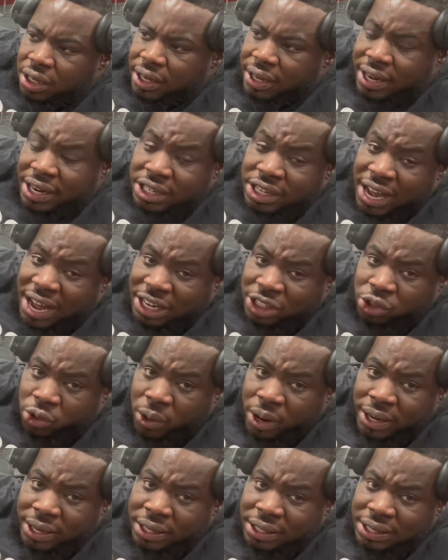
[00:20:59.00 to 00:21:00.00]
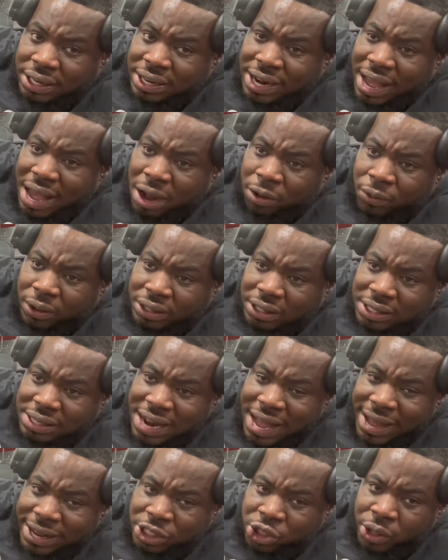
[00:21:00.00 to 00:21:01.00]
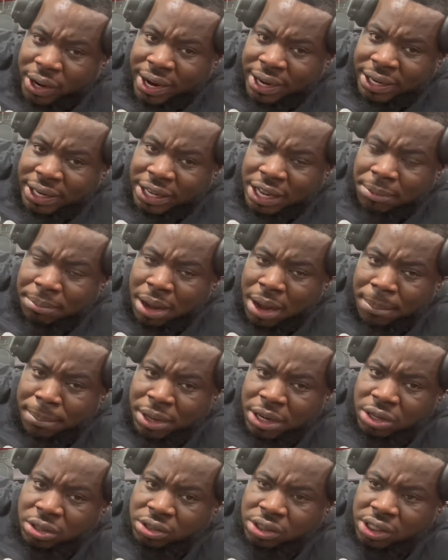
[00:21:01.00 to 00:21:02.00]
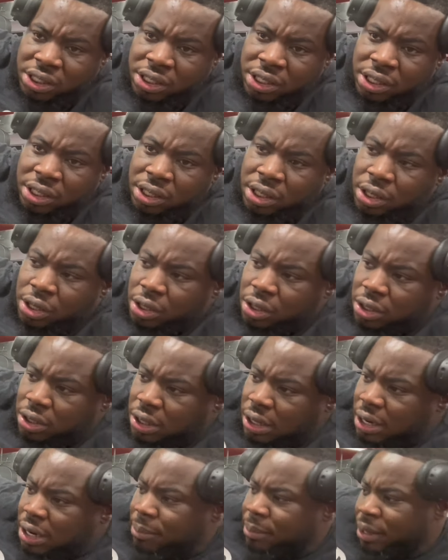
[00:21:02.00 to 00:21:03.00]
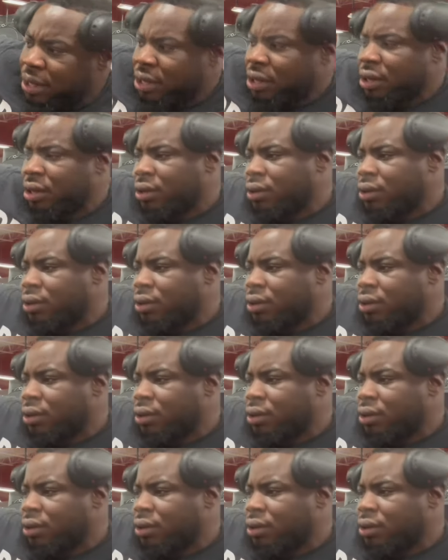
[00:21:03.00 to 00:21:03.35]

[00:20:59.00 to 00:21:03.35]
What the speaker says: and not training, then I'd rather not train and get my meals in. You know what I mean?